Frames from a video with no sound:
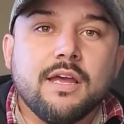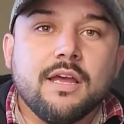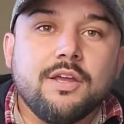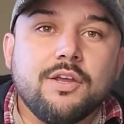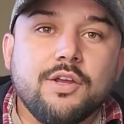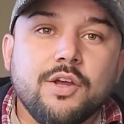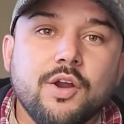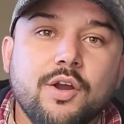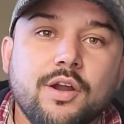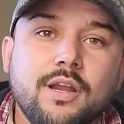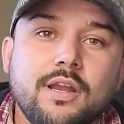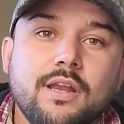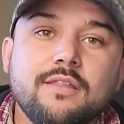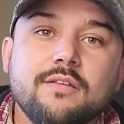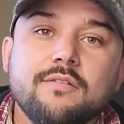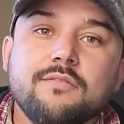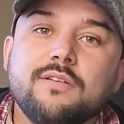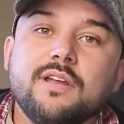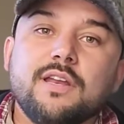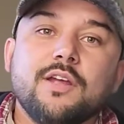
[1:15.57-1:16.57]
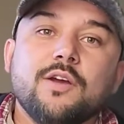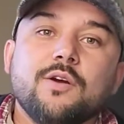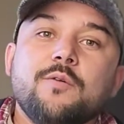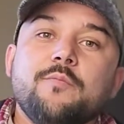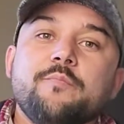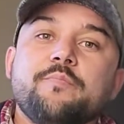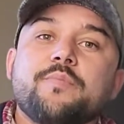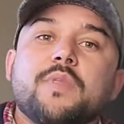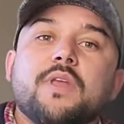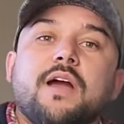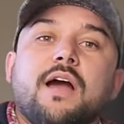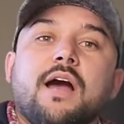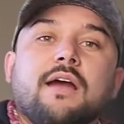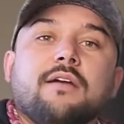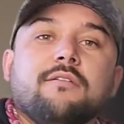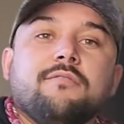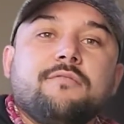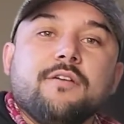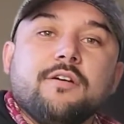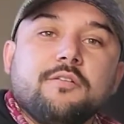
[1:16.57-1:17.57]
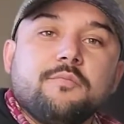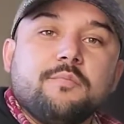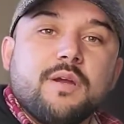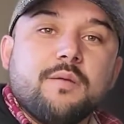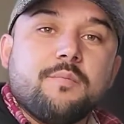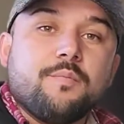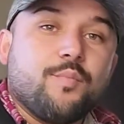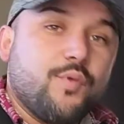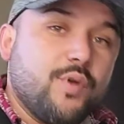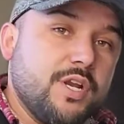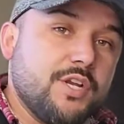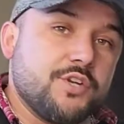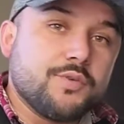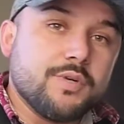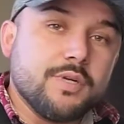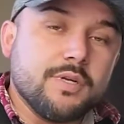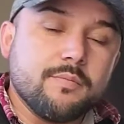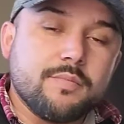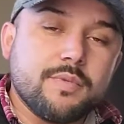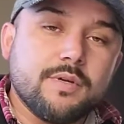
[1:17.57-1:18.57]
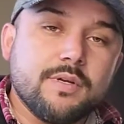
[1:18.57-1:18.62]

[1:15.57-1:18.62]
you heard it in the video, I failed my pre-trip.